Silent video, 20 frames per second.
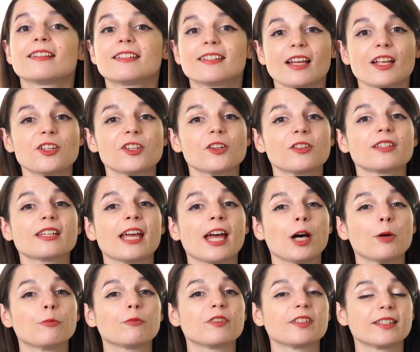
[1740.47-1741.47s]
essential to
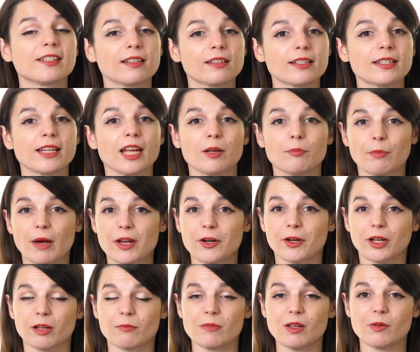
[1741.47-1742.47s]
help facilitate better
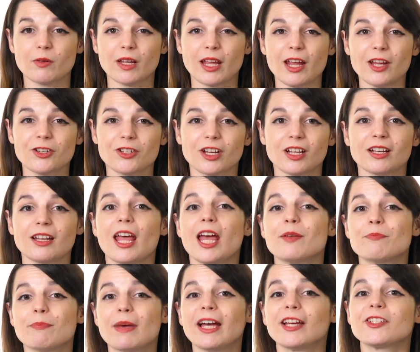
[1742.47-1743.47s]
communication
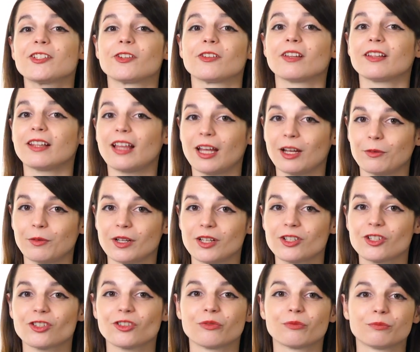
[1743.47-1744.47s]
and master the
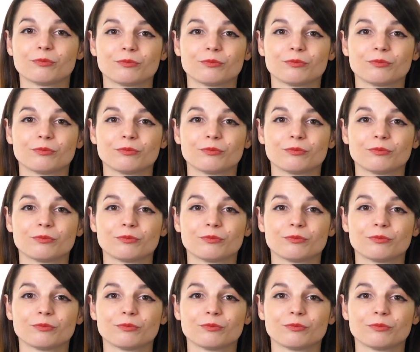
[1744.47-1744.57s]
language.